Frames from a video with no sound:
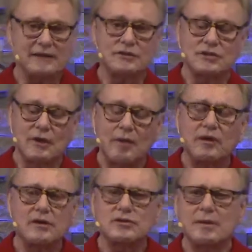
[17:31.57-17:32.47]
So I
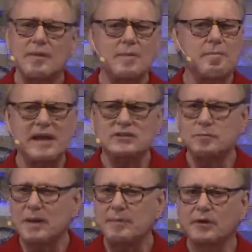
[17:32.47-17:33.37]
went to some of the best
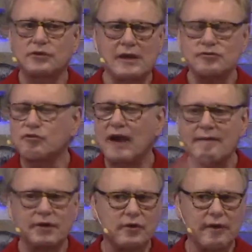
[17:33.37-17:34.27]
people, because I was
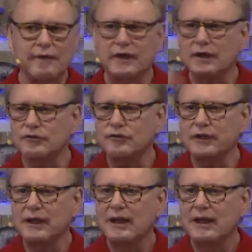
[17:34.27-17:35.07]
traveling around the country